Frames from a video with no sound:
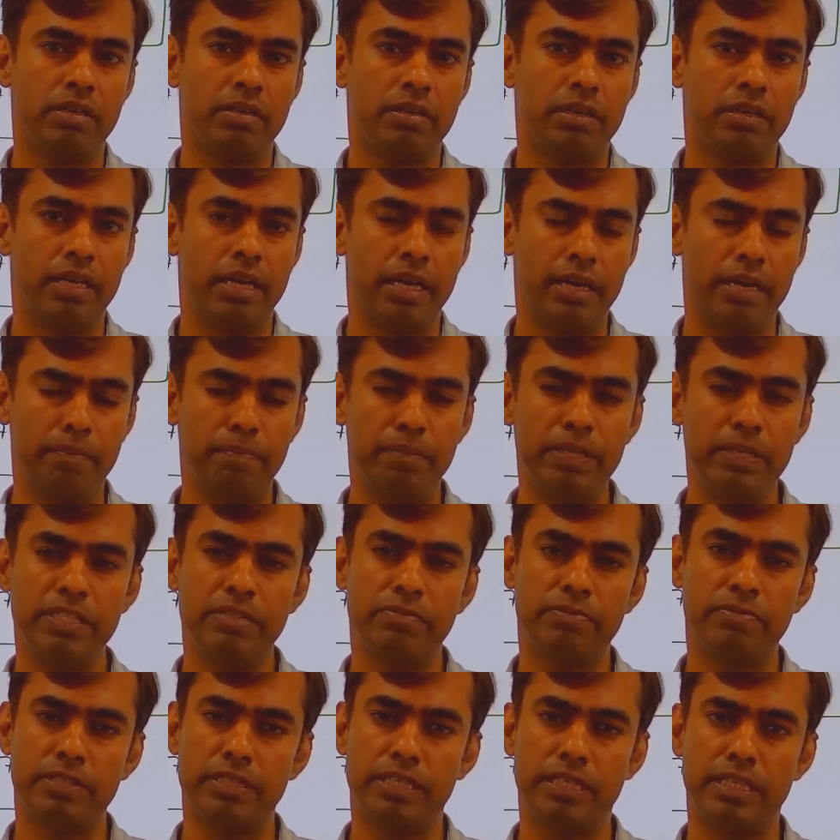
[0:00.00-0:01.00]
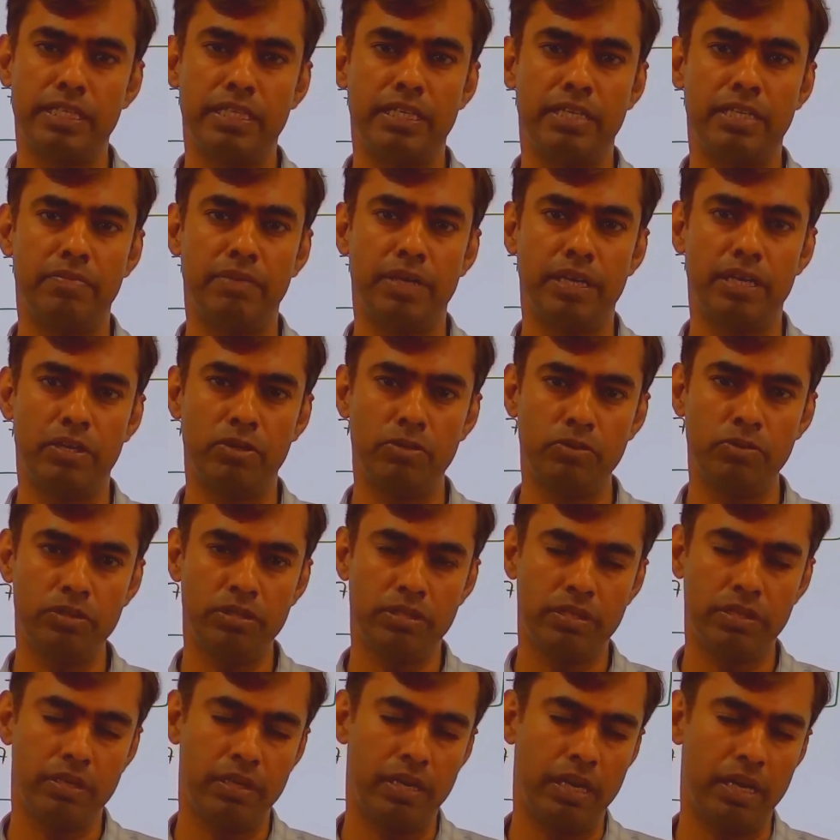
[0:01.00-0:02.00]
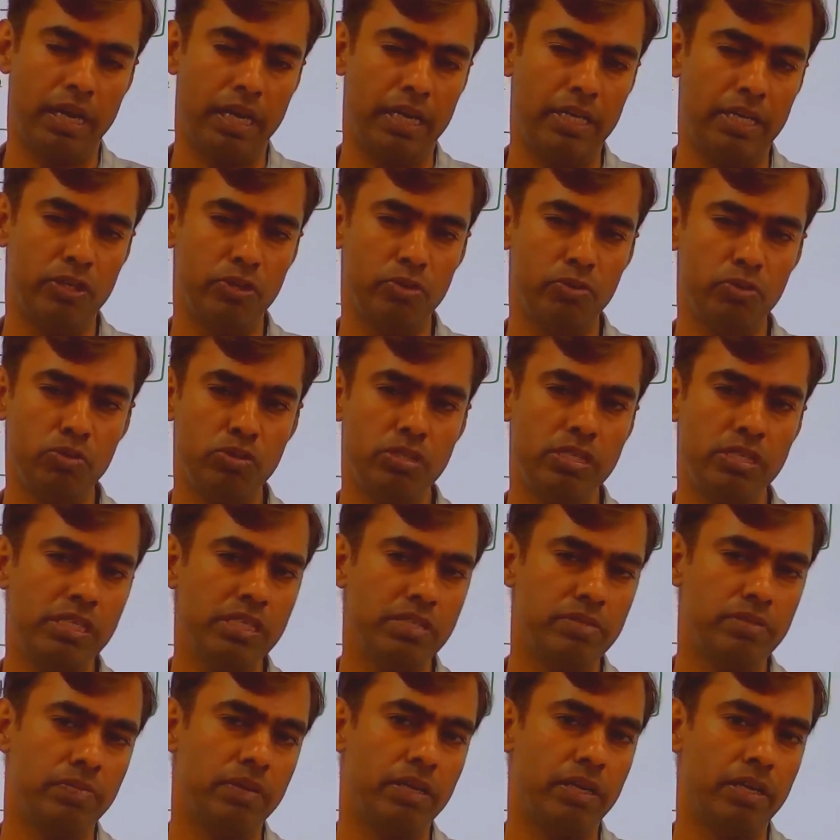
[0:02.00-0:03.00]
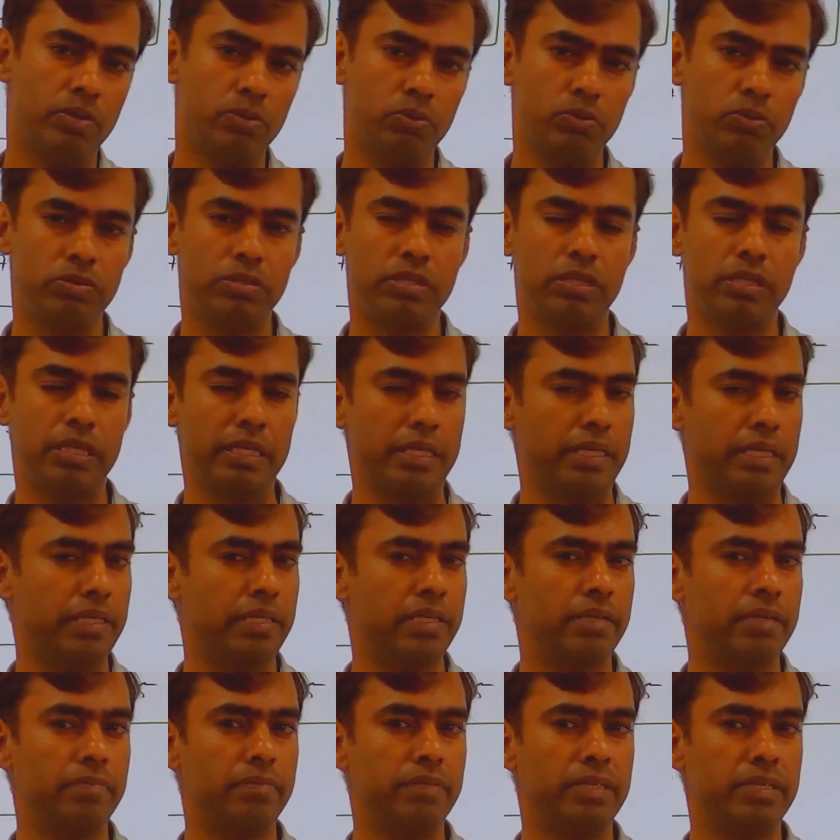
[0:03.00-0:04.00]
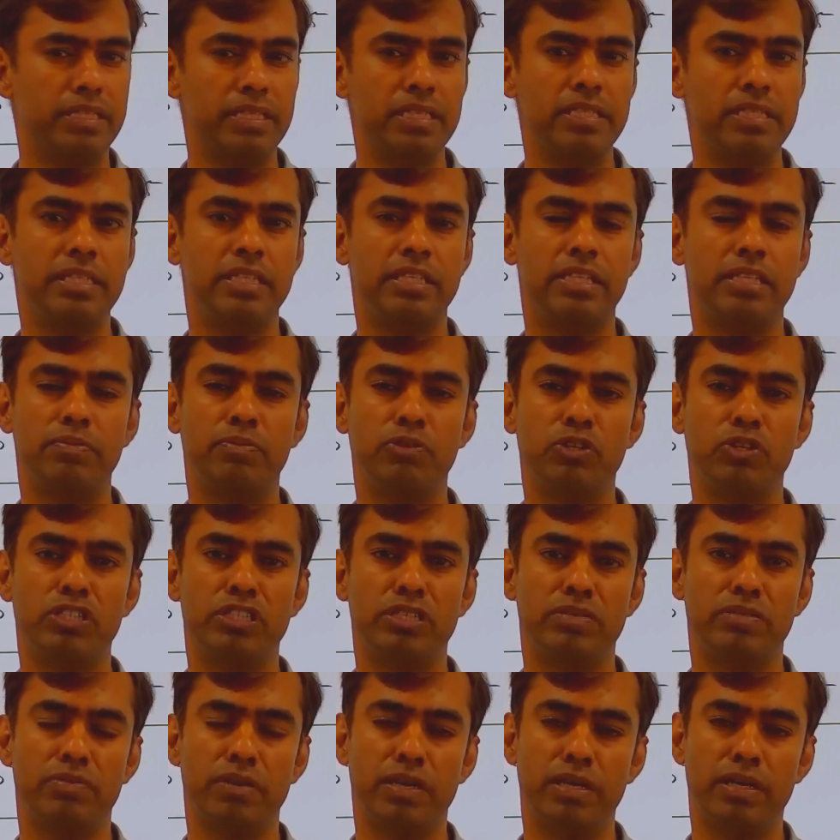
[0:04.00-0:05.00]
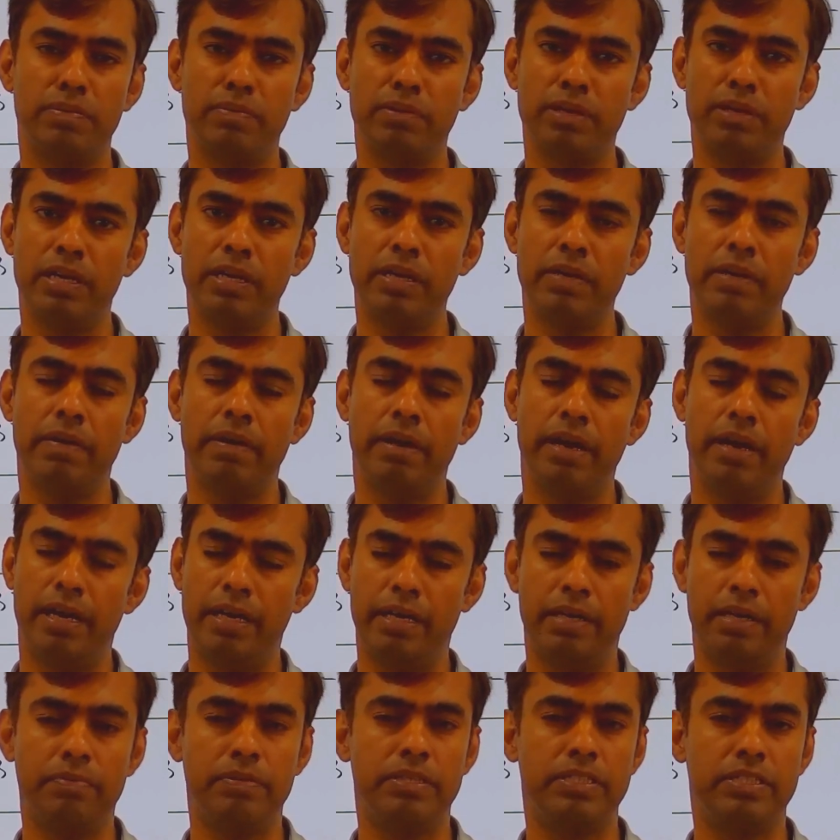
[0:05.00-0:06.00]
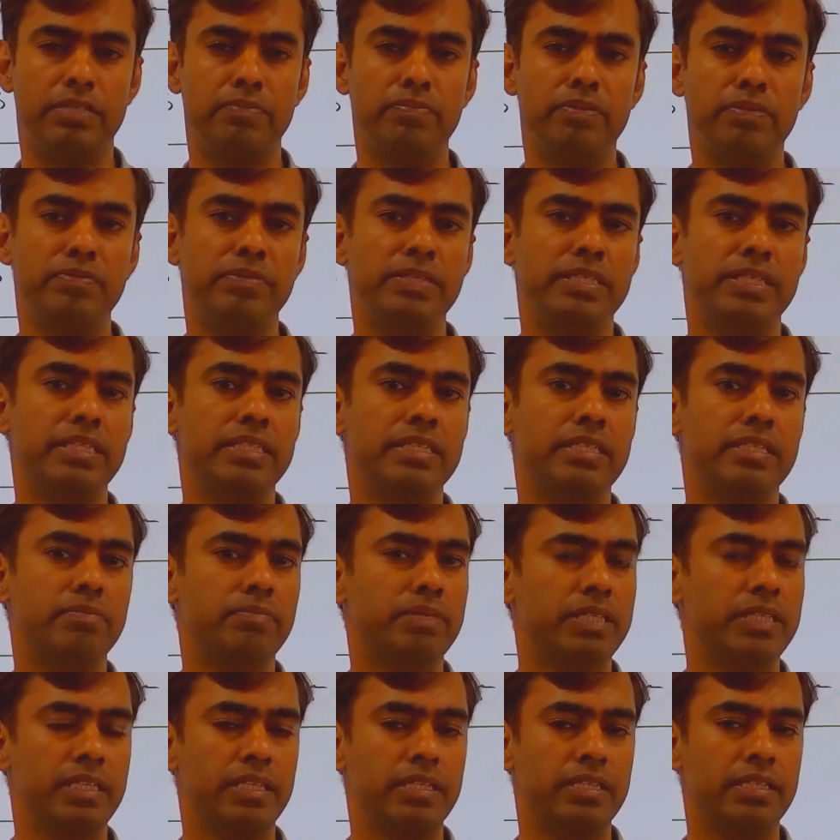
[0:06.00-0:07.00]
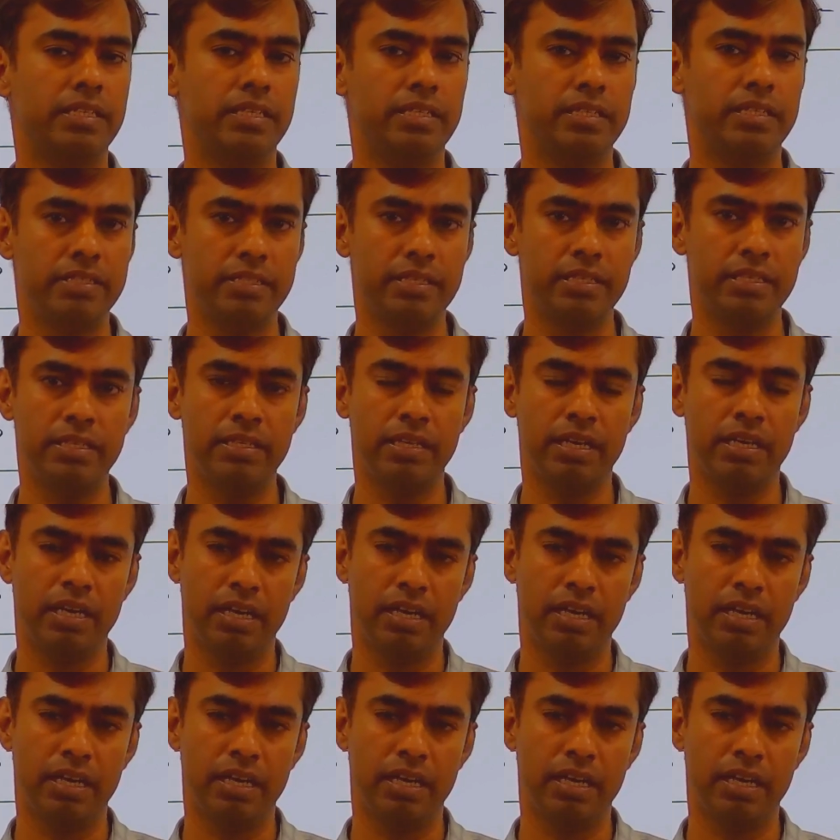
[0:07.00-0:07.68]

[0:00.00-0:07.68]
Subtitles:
average of a central values, and use these values in a Bessel's interpolation formula, and after simplification we get the result.